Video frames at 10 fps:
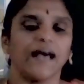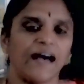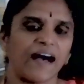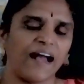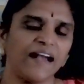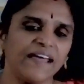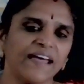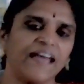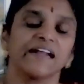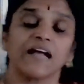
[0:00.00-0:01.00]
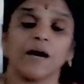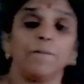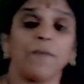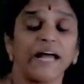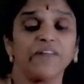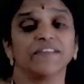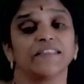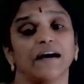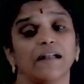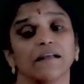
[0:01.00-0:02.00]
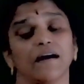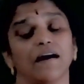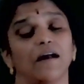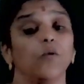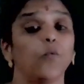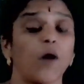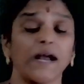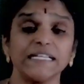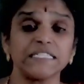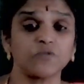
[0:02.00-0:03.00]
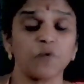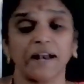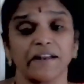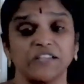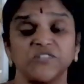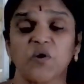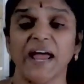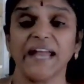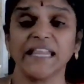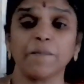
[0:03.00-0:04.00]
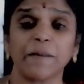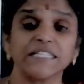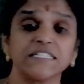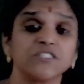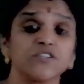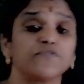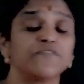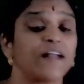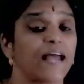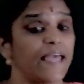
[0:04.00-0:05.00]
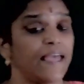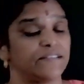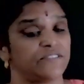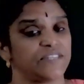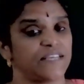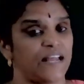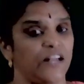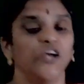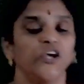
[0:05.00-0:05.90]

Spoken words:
Aldehyde combined with alcohol 1:1 ratio in the presence of dry HCl.